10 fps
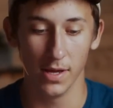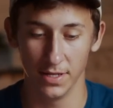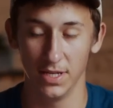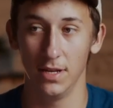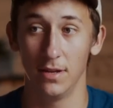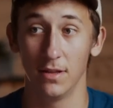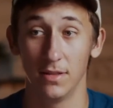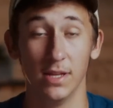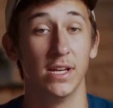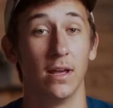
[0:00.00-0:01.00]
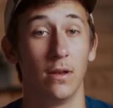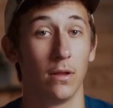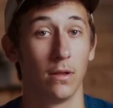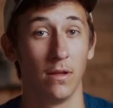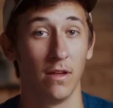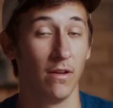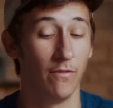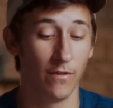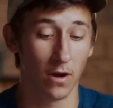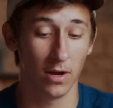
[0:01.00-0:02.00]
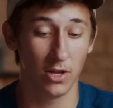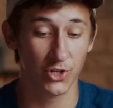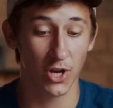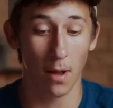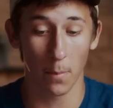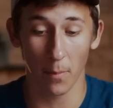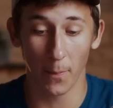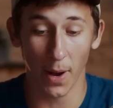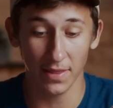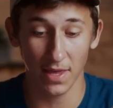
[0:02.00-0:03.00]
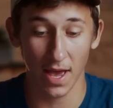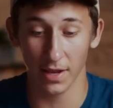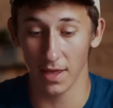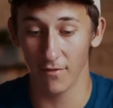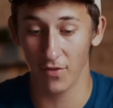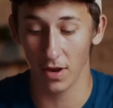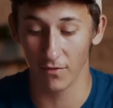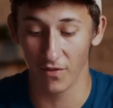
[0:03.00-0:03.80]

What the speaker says: Indeed, they did. Very good job by the IDF here.